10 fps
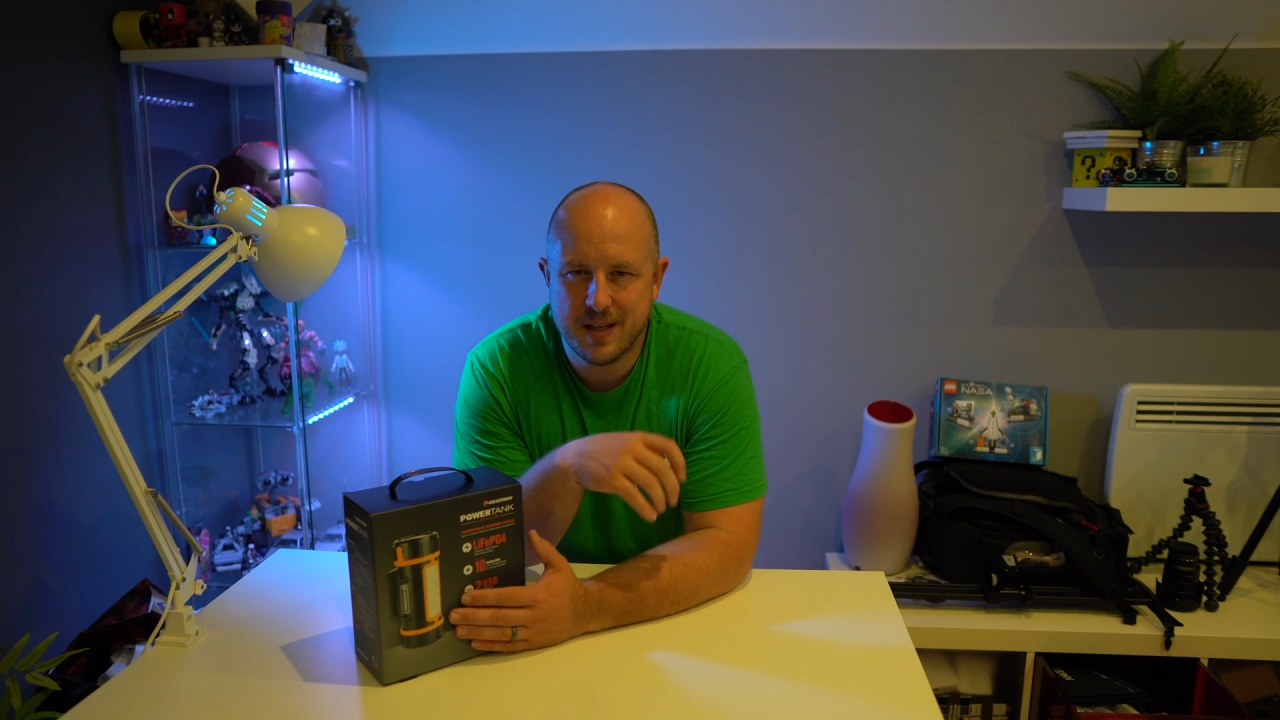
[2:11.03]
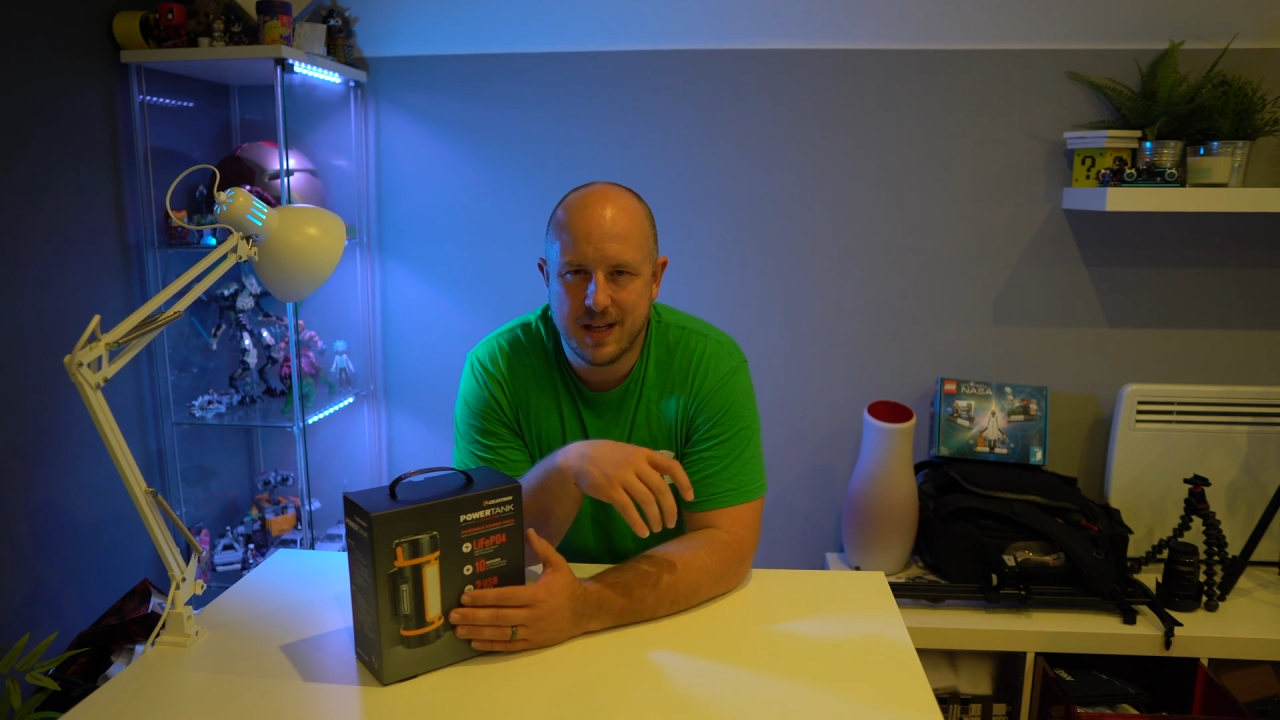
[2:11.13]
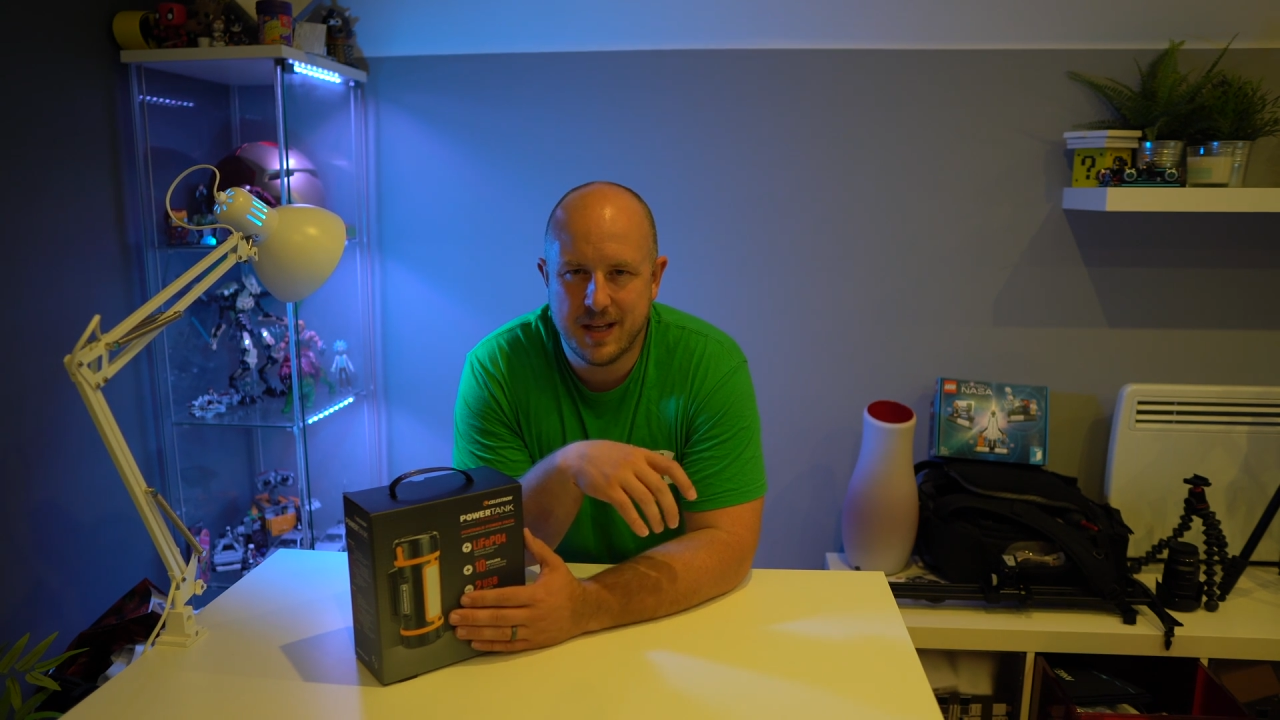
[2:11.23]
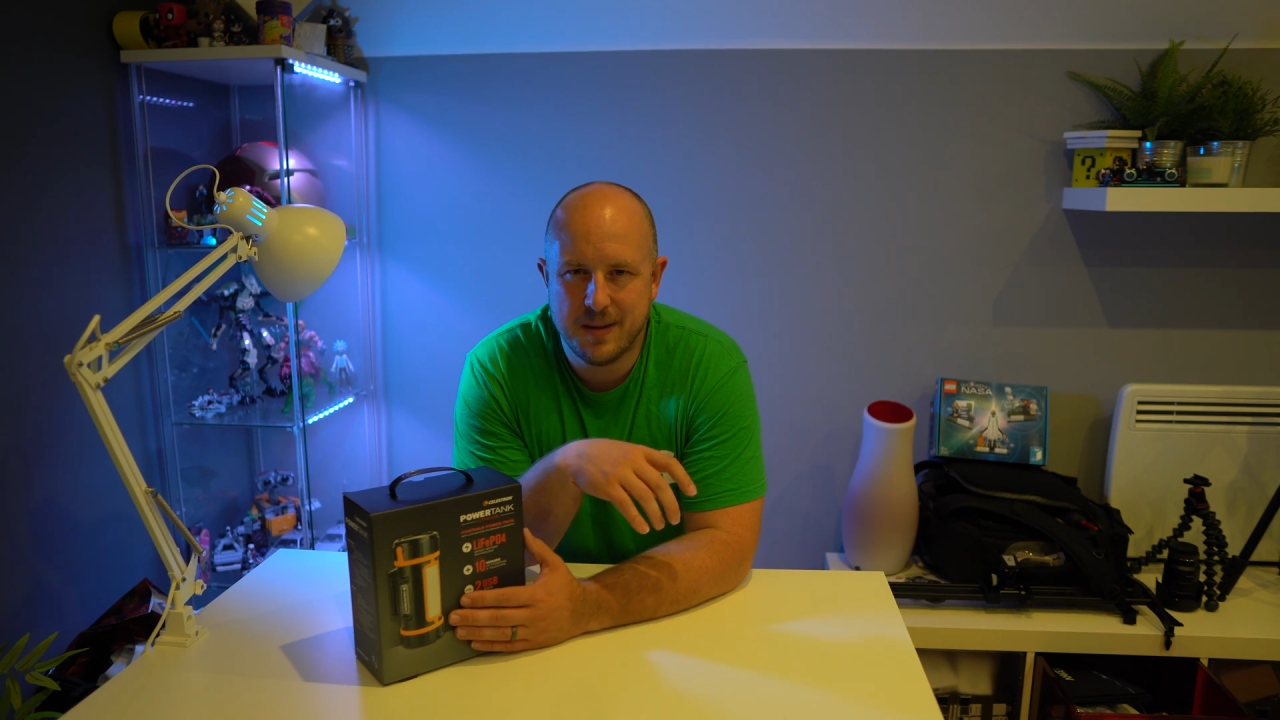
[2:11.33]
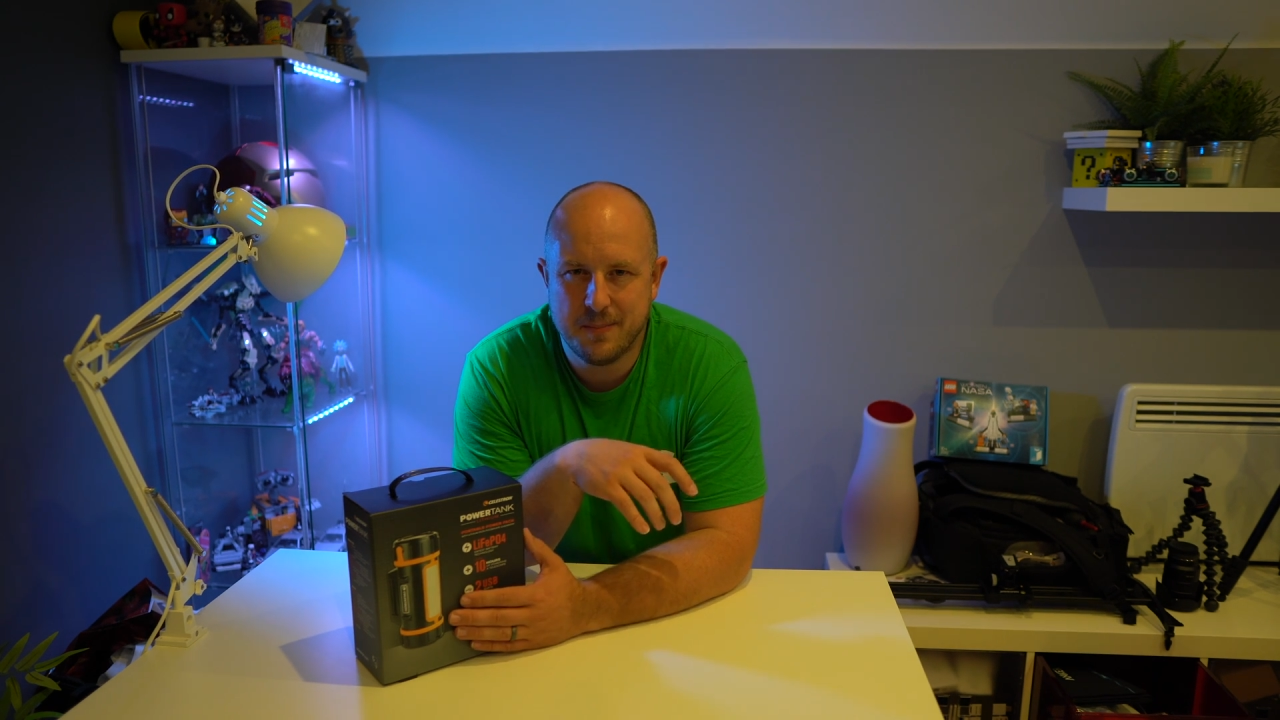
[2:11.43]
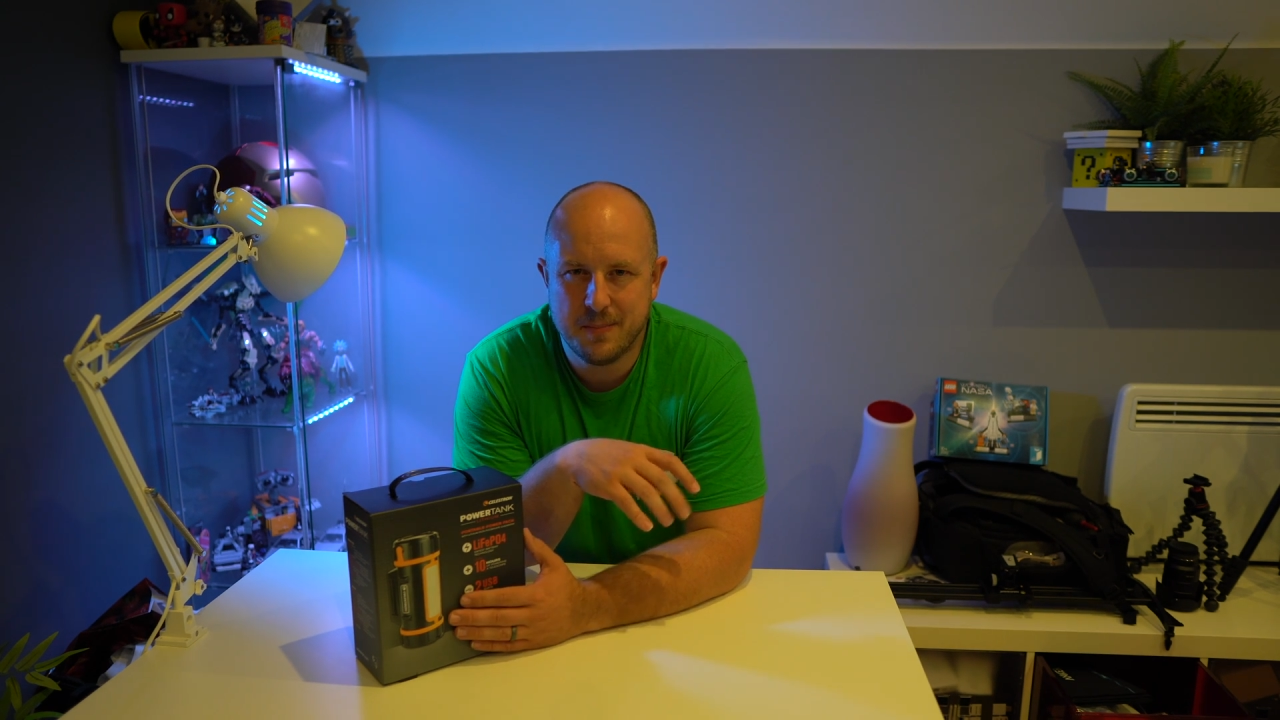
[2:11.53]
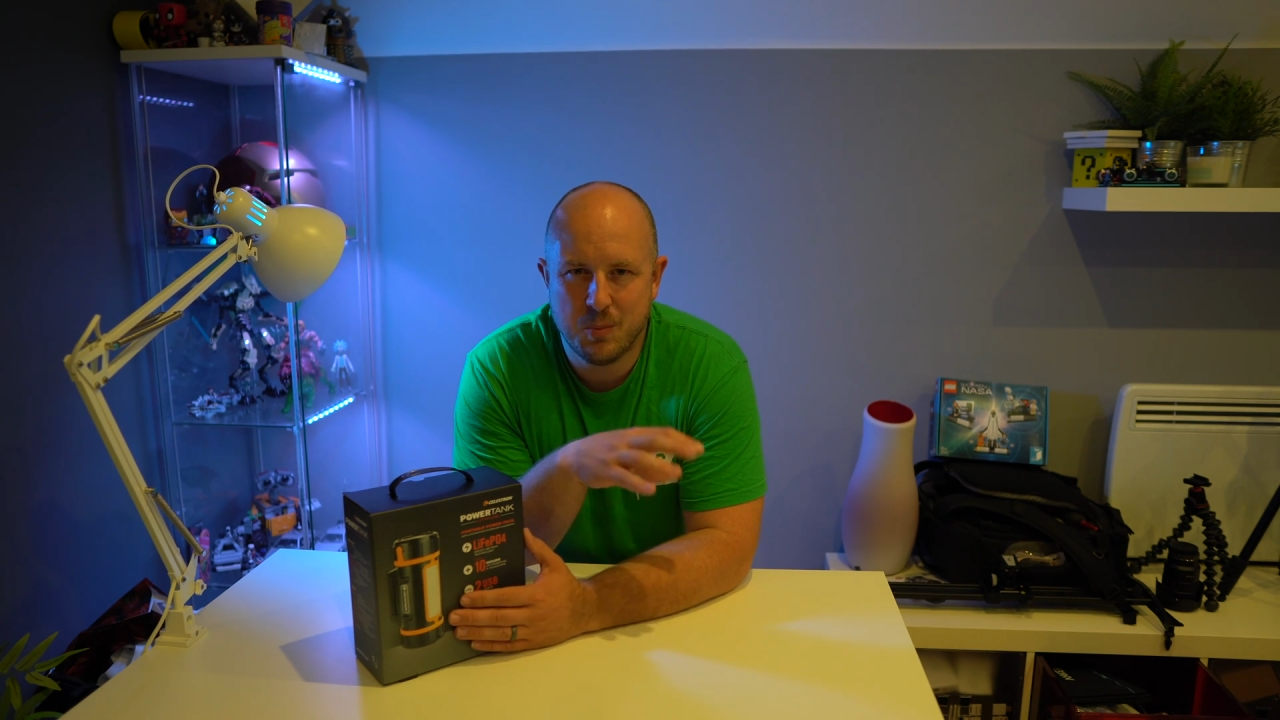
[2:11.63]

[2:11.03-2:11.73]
Um,